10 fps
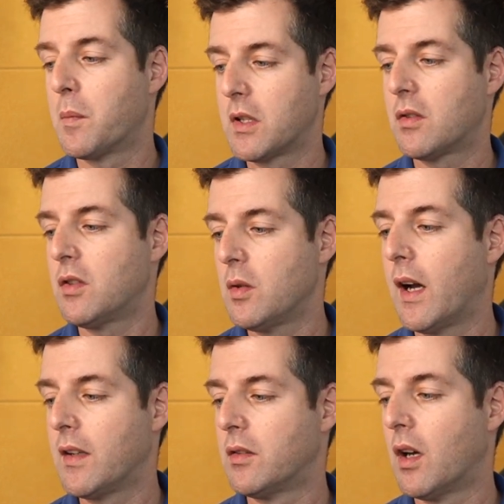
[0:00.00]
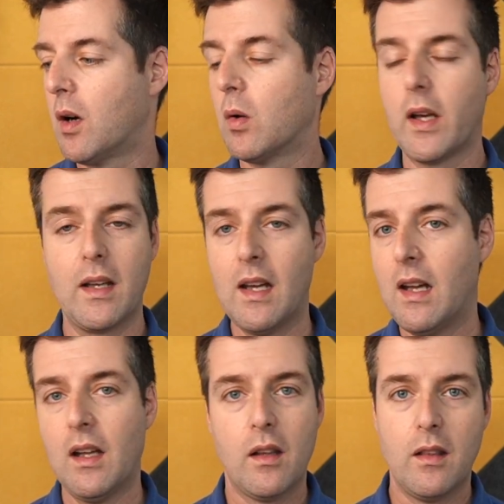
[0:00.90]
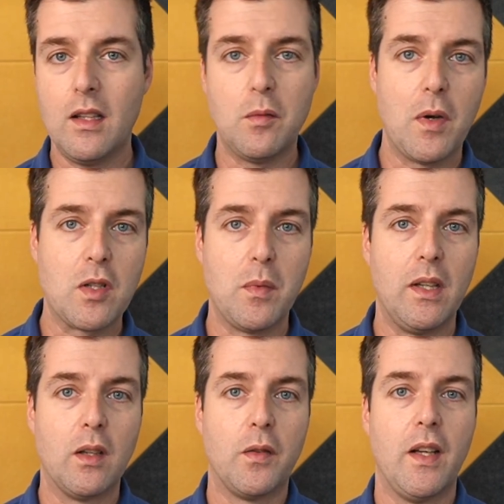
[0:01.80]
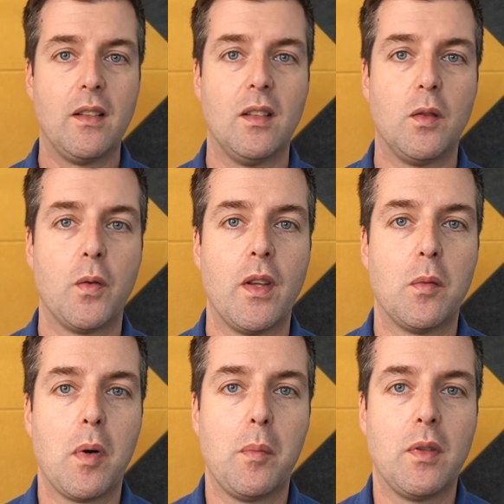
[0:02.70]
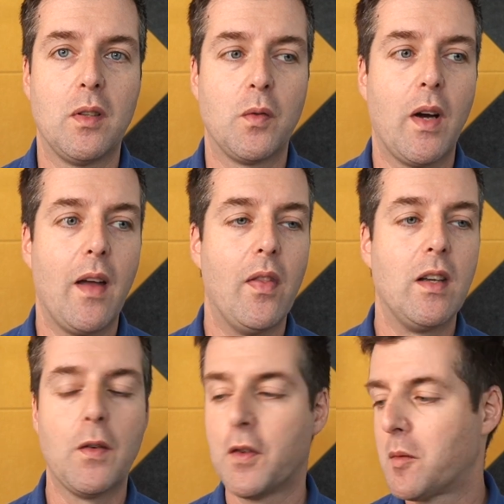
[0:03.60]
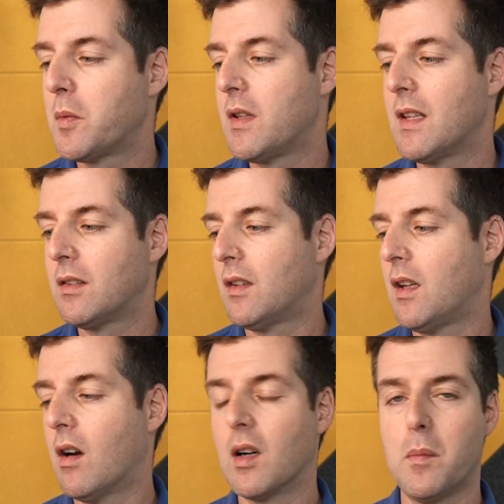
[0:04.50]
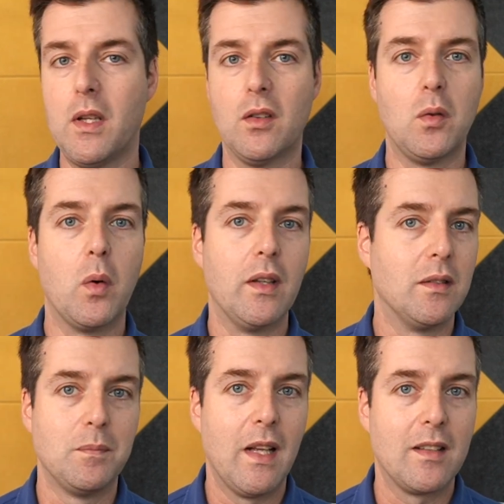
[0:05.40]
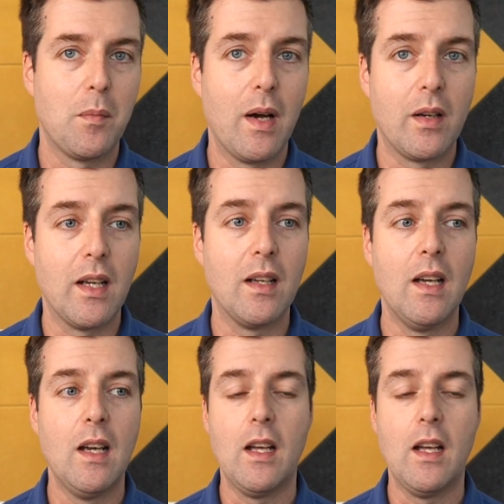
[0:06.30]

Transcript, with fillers: But just so you guys know, like these measurement interfaces for this purpose is fine. The difference between this and the RME is noise. That's about it.